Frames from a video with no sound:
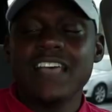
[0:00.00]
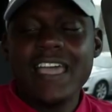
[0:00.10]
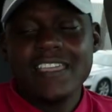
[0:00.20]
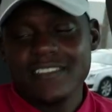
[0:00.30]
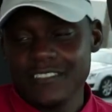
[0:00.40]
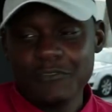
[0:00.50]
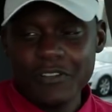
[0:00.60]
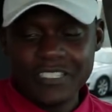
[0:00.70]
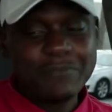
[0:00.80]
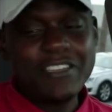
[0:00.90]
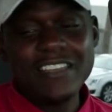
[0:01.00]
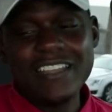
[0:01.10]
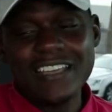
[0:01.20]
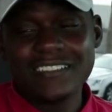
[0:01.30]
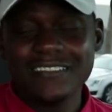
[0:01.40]
Hey, you want to see me eat
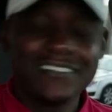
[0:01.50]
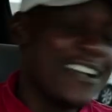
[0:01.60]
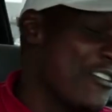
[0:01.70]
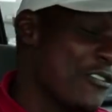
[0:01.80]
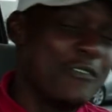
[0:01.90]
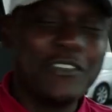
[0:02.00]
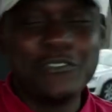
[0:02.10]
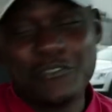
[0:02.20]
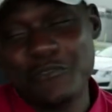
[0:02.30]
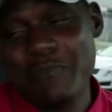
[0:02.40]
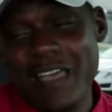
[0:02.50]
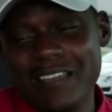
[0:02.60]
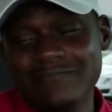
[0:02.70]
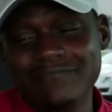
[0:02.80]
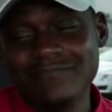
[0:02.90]
this? Go on over to YouTube,
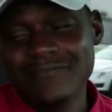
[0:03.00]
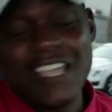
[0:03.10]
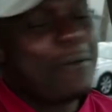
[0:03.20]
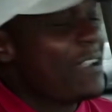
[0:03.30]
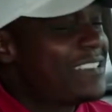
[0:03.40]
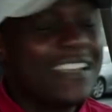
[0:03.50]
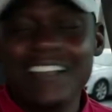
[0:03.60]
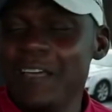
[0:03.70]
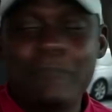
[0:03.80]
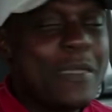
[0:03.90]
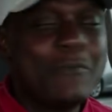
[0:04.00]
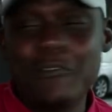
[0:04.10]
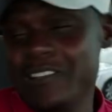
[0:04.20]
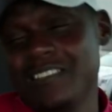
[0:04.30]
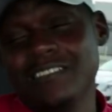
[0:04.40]
man. Take about 10, 11 people
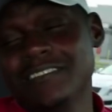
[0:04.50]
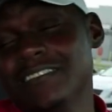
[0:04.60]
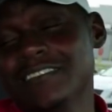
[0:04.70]
with you.